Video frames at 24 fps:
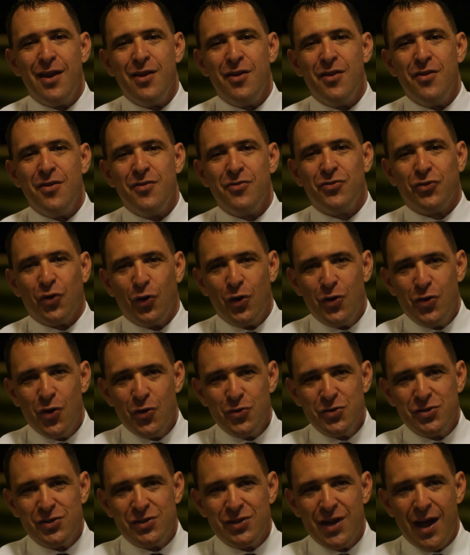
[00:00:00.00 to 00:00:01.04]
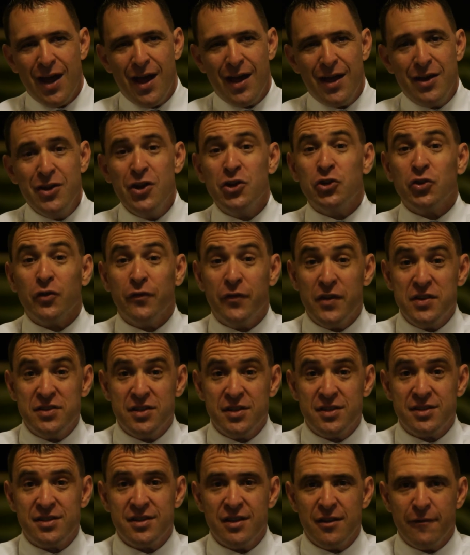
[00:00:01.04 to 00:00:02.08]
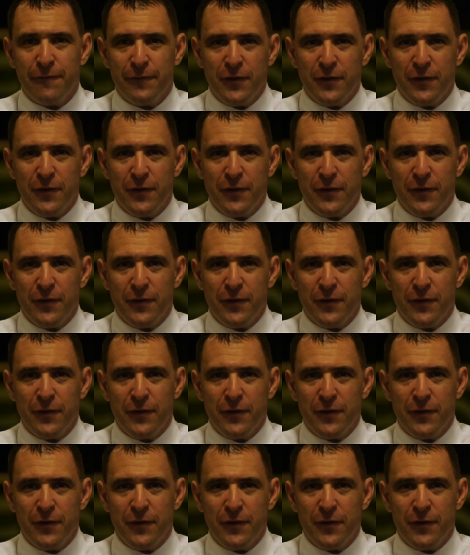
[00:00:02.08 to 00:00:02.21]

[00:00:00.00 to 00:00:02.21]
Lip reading: And during those initial visits